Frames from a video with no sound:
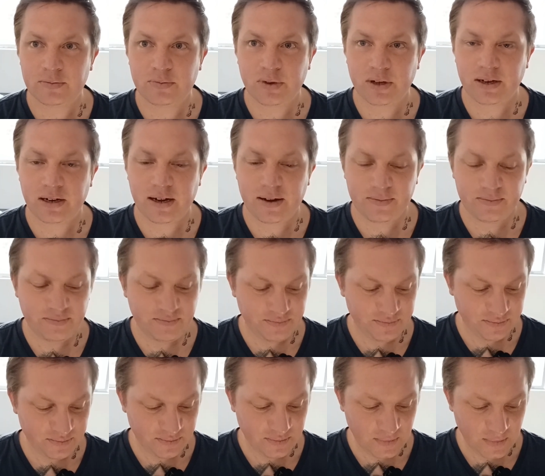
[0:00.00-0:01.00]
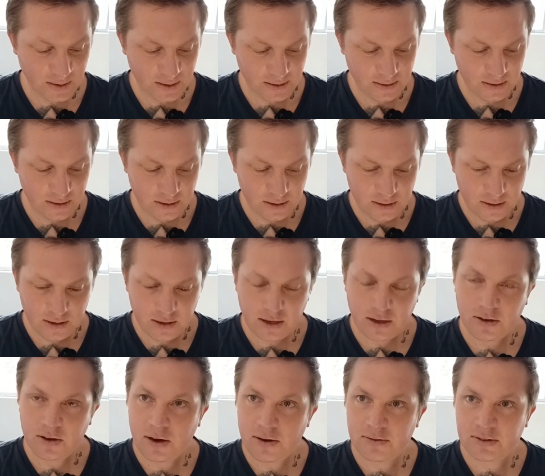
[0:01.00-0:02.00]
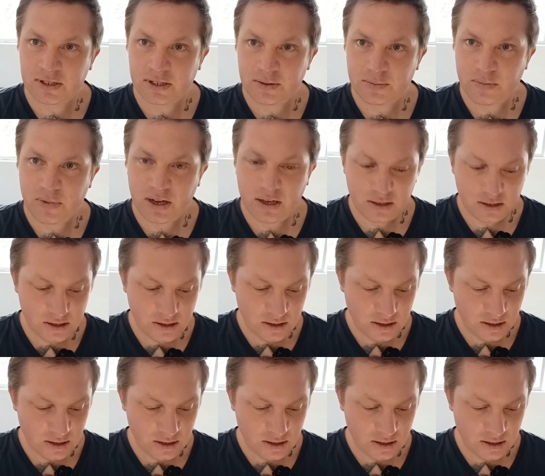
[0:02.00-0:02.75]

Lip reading: but I know what you mean.